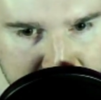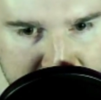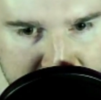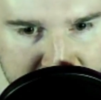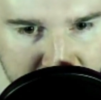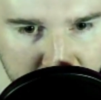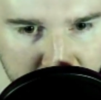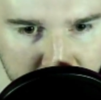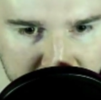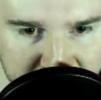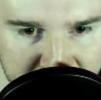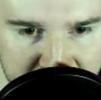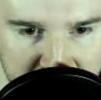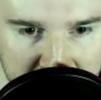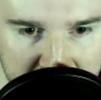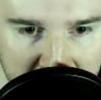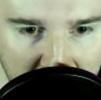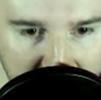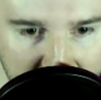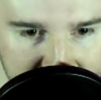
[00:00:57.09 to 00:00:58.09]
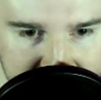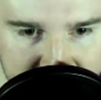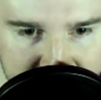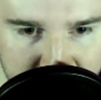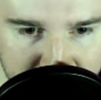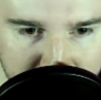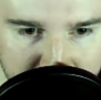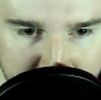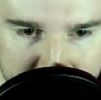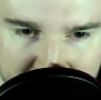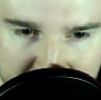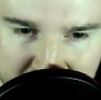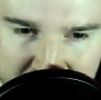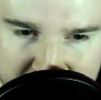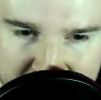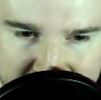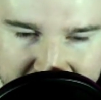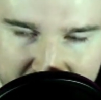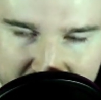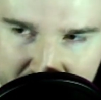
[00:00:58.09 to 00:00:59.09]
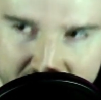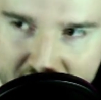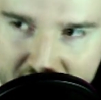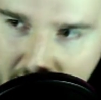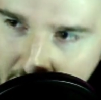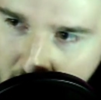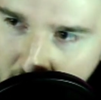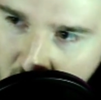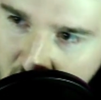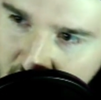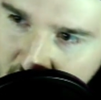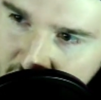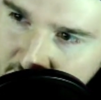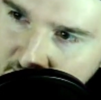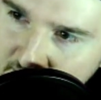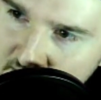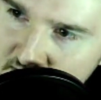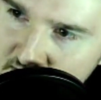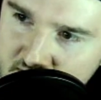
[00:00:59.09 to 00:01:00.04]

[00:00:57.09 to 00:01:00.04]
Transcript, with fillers: So it's just a lot easier for me to at least take a day off